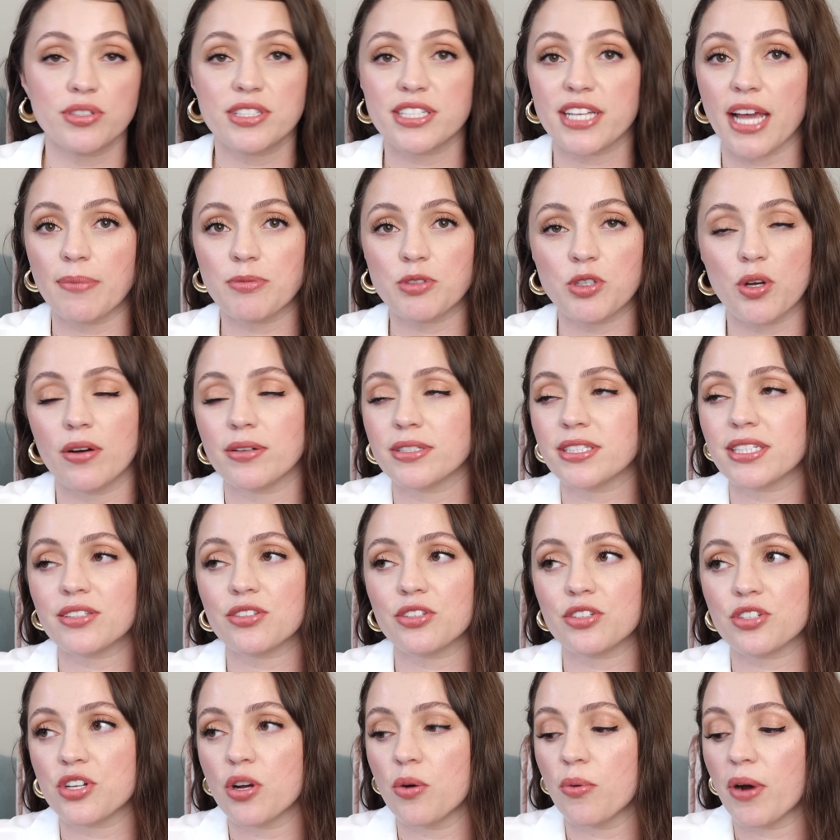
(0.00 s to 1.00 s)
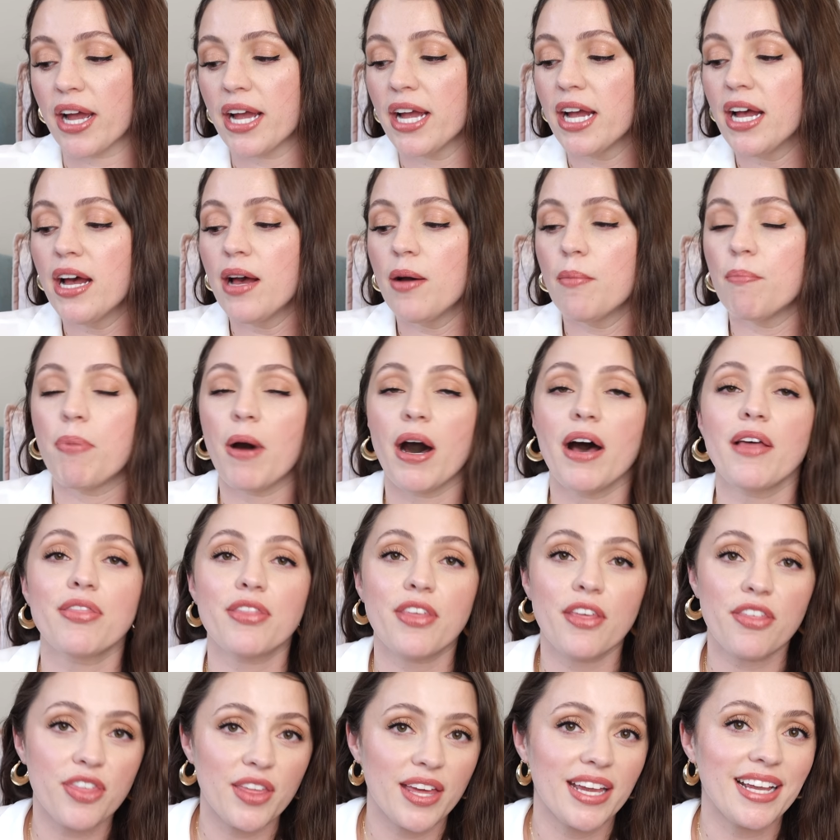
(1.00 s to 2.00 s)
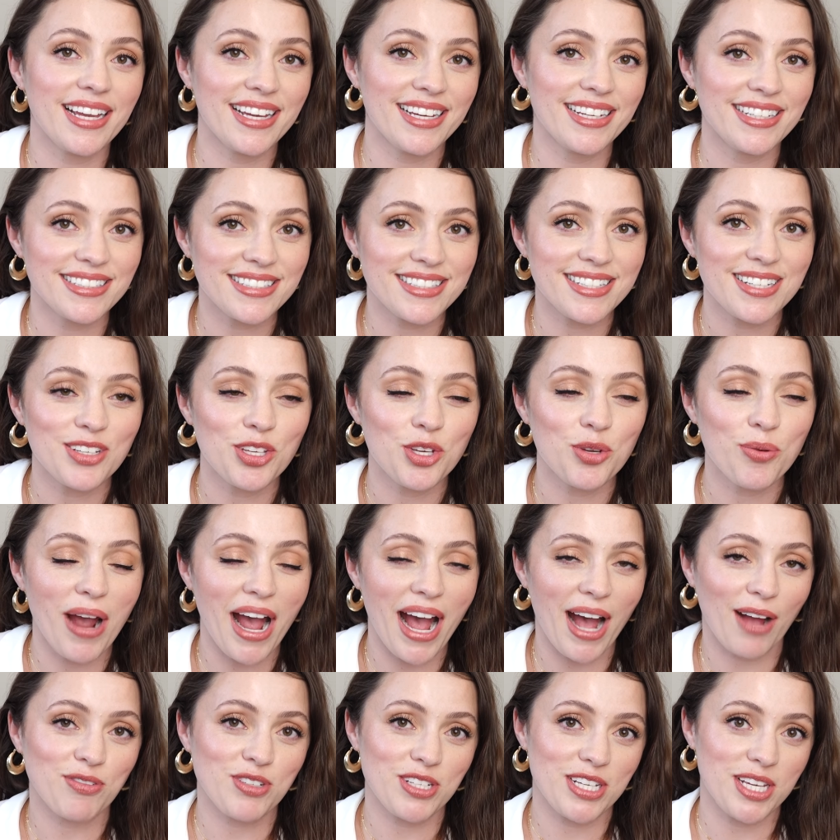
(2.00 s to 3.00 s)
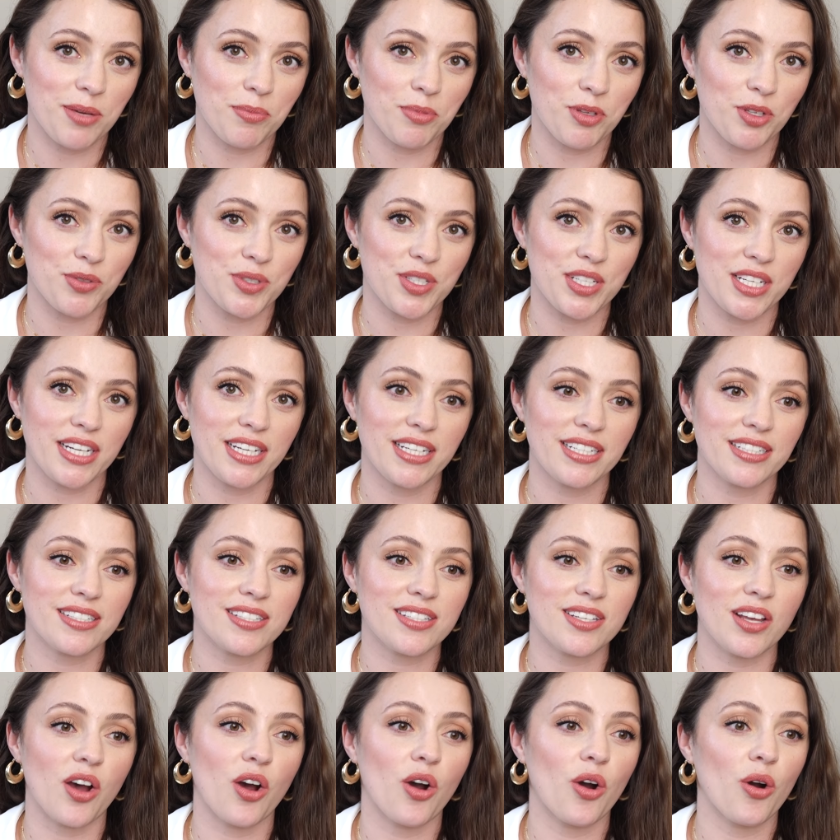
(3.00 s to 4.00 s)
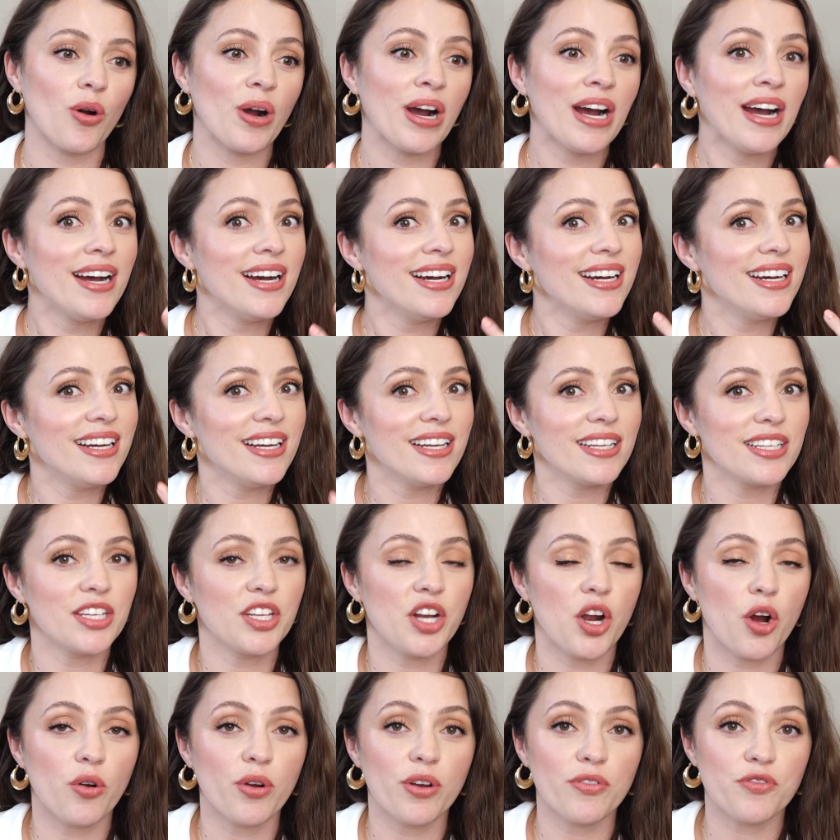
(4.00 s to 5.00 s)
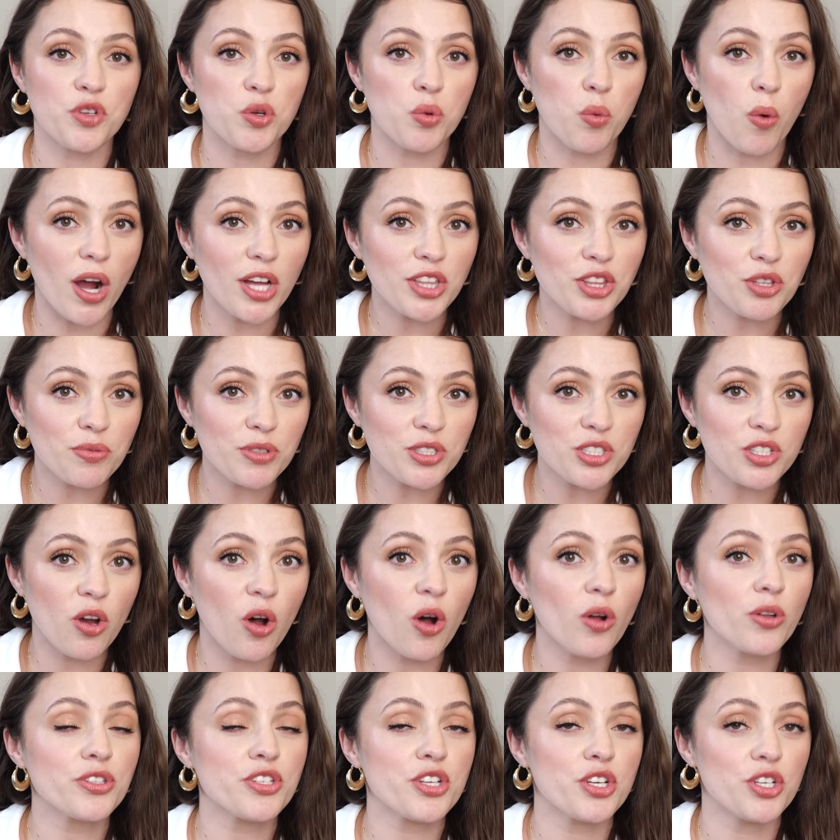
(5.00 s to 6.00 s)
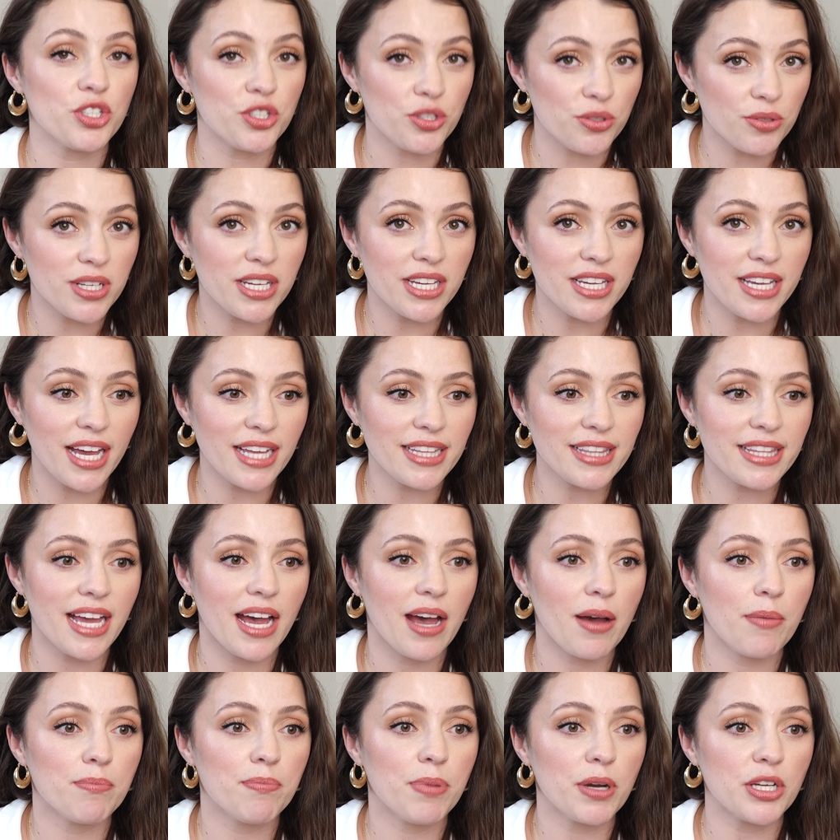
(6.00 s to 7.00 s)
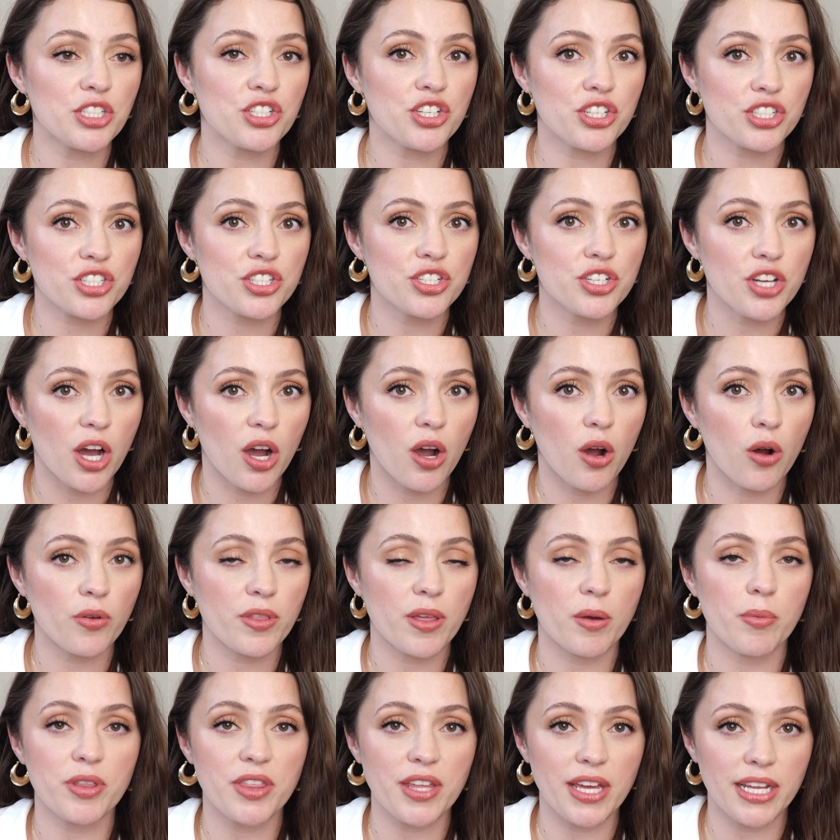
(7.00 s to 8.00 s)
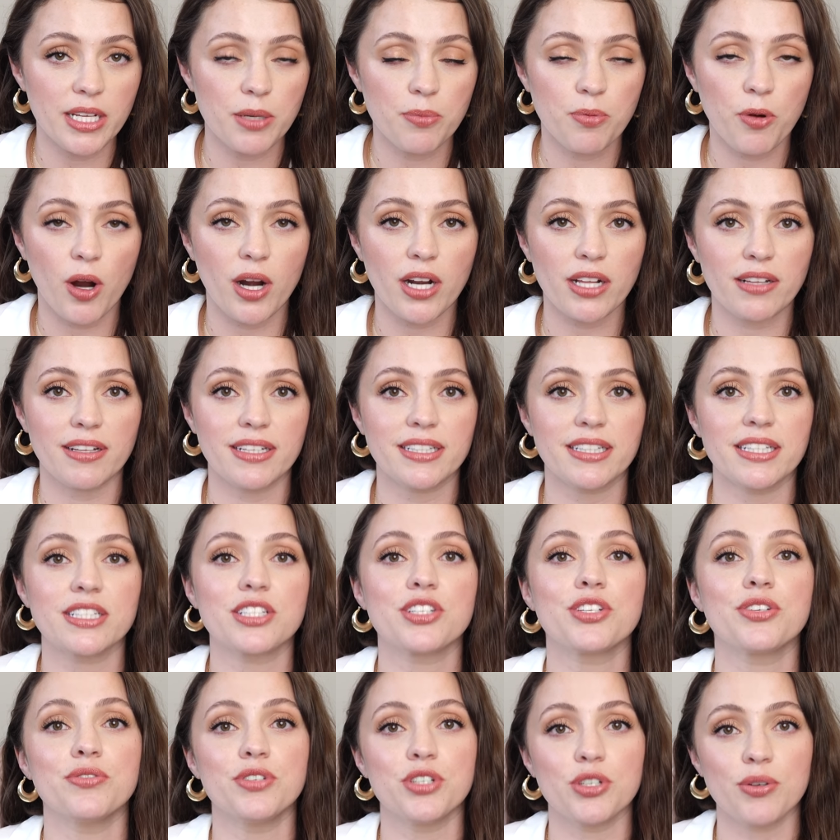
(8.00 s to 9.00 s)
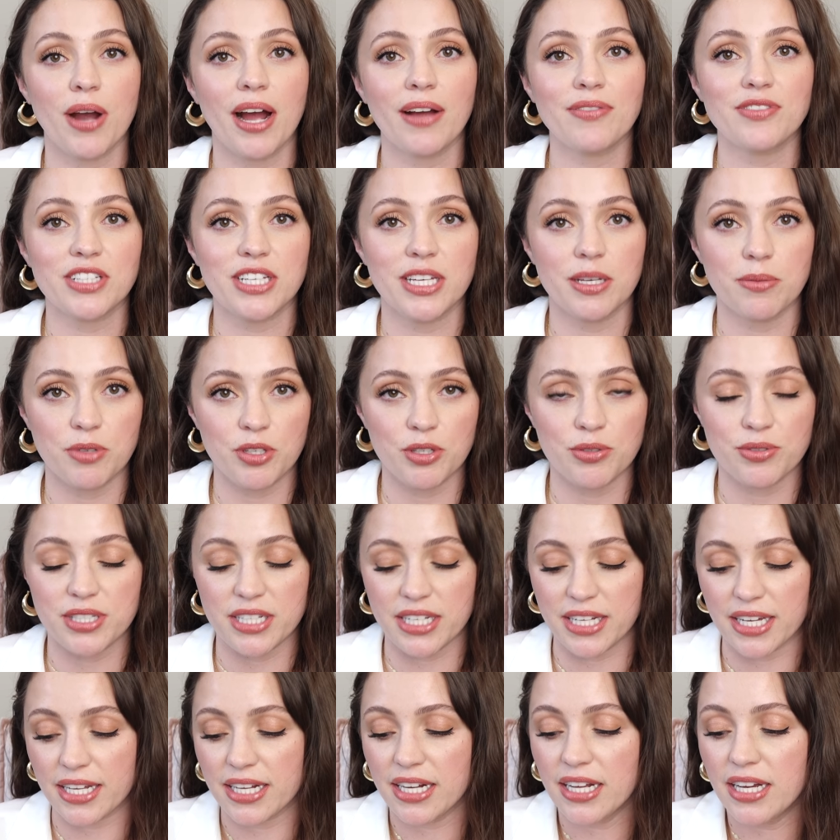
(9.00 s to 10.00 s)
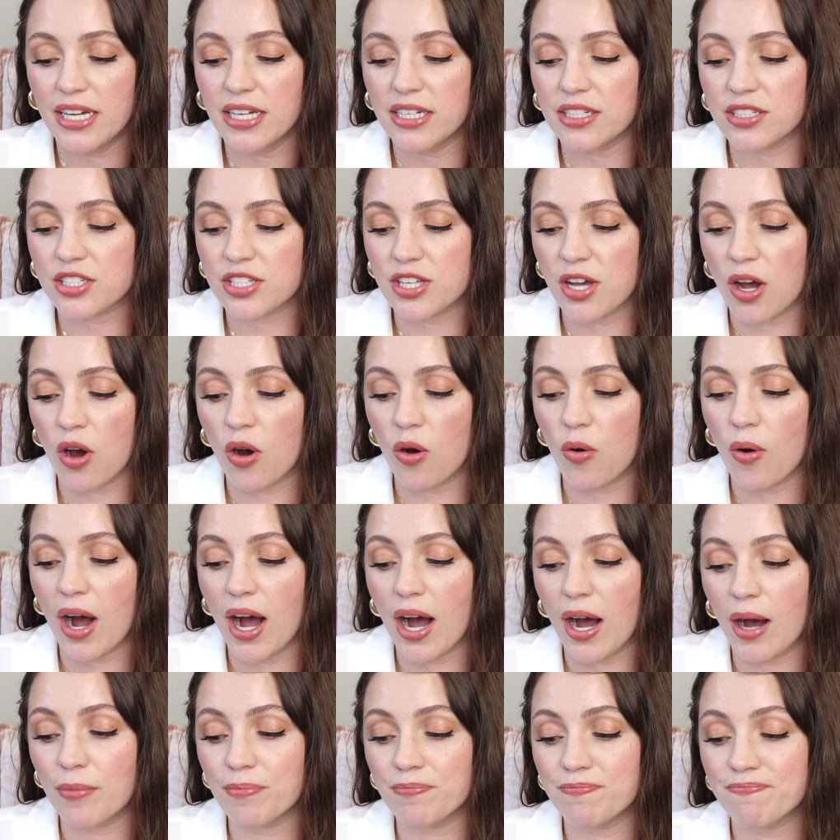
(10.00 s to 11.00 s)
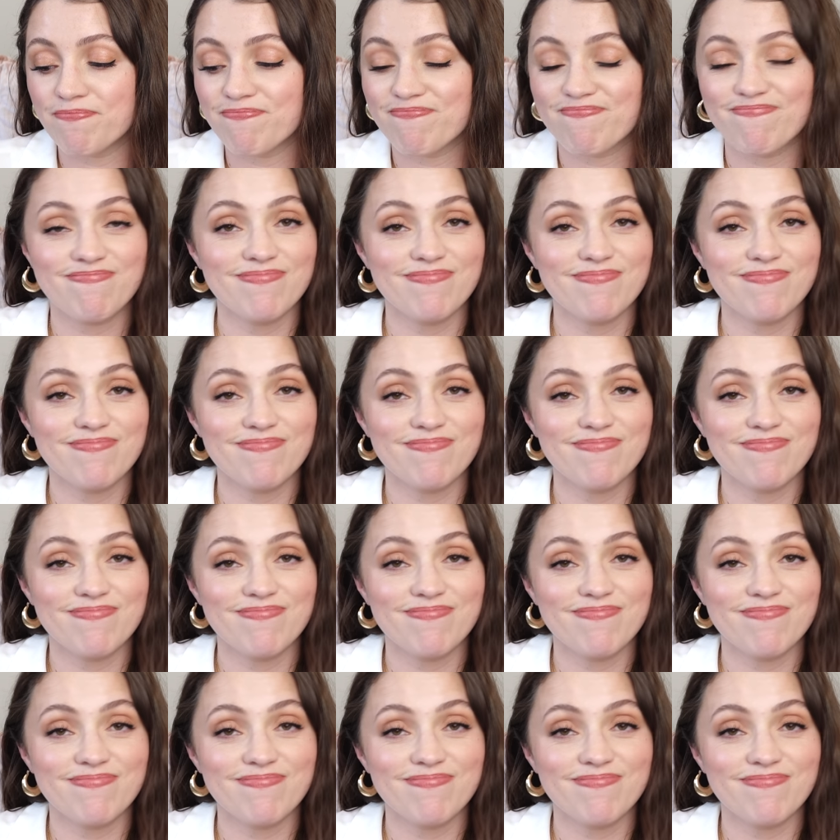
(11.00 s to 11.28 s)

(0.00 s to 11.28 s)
skeptical. I was like, there's no way. But the thing is, you have to keep using it. So, you know, if you want the results, you can get them, but just know that with any product like this, you do have to keep using it. So um,